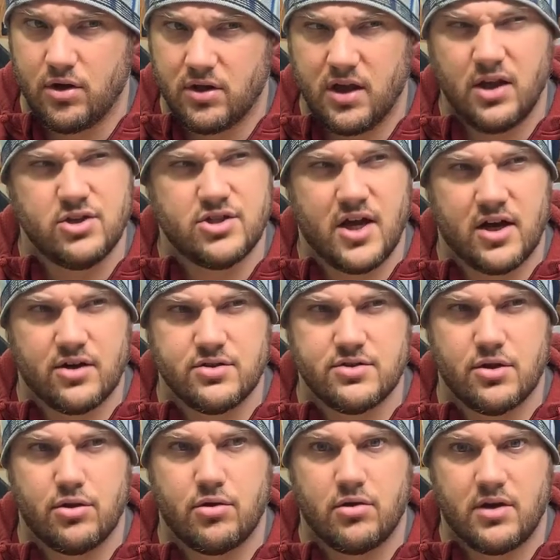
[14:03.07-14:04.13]
King Jaggers
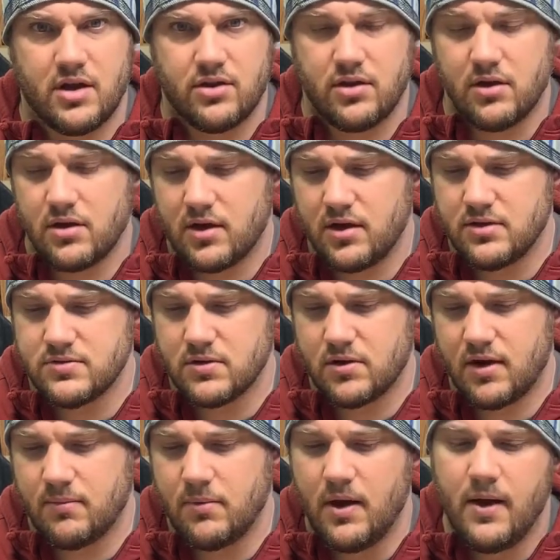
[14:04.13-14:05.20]
III, I think, on
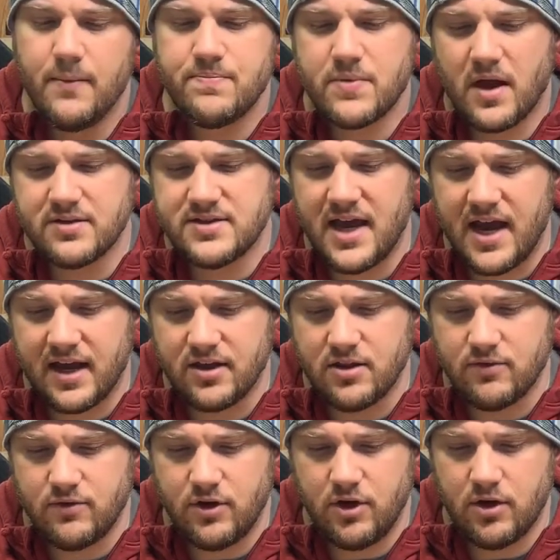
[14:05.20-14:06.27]
Instagram. I'll tag it in
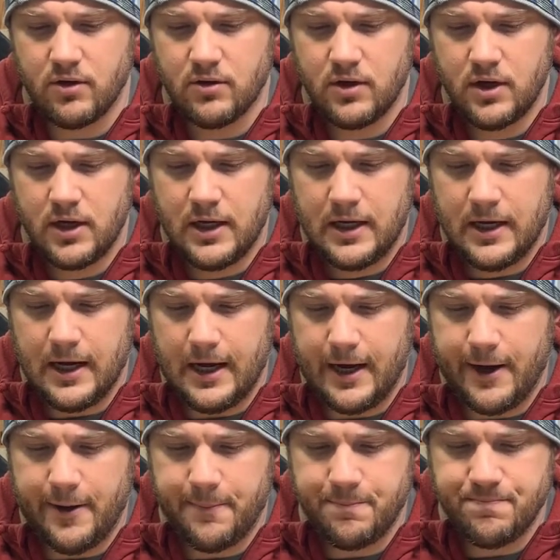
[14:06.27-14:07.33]
the video.
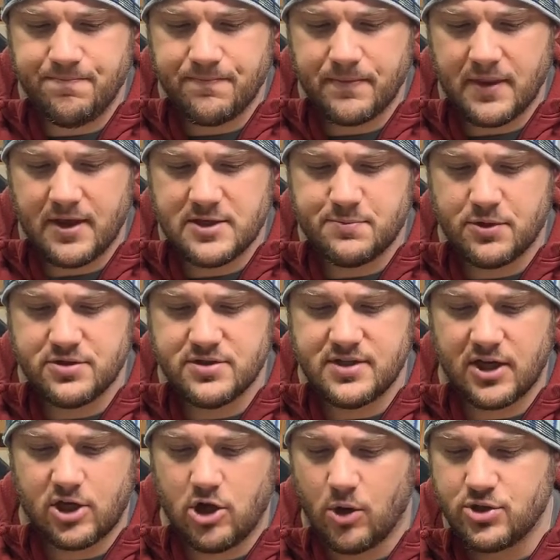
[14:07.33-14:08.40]
This person
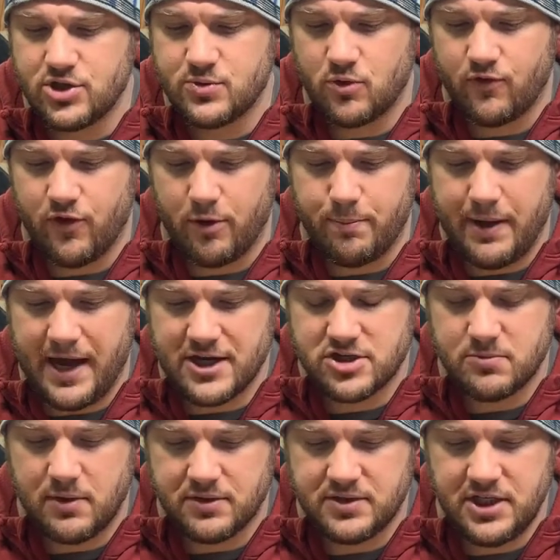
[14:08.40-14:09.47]
said coaches were very passionate
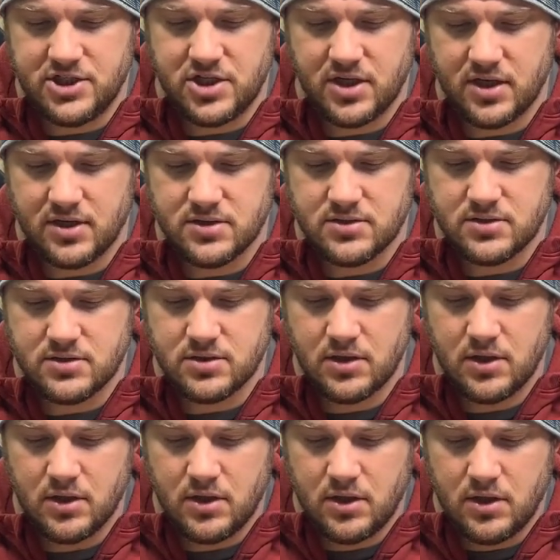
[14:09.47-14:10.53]
about teaching us.
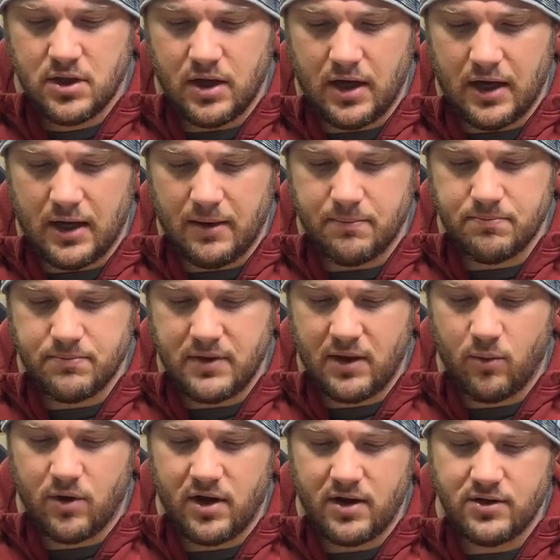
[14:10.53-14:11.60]
They
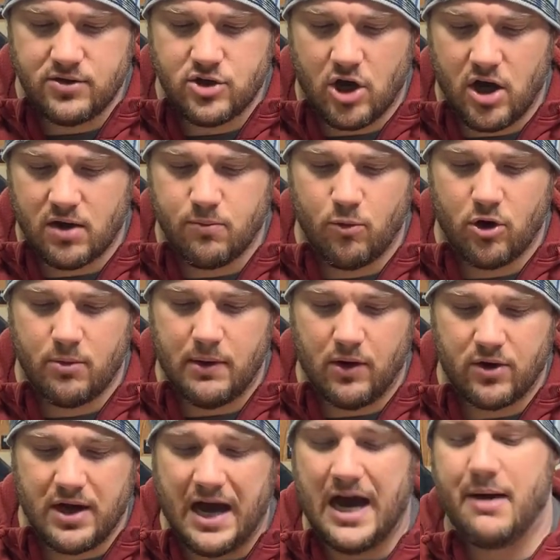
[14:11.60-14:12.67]
wanted to talk more
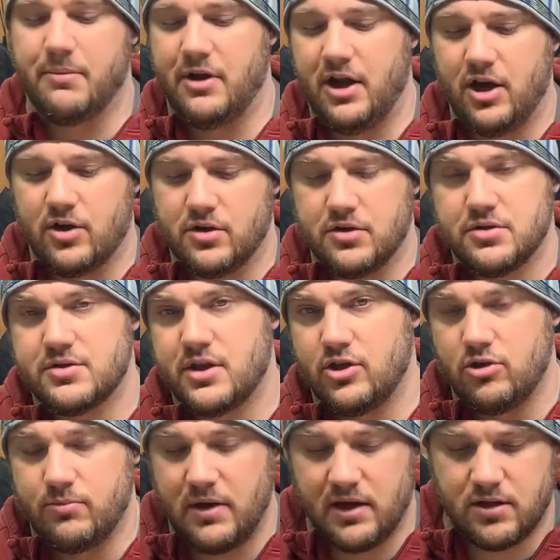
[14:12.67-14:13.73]
about common errors that
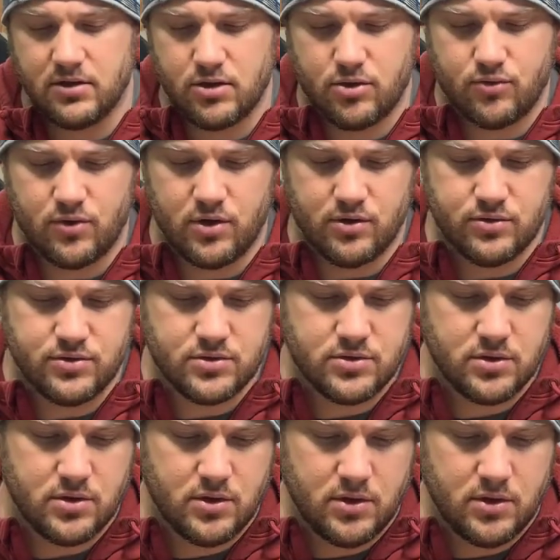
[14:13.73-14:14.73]
you make in throws.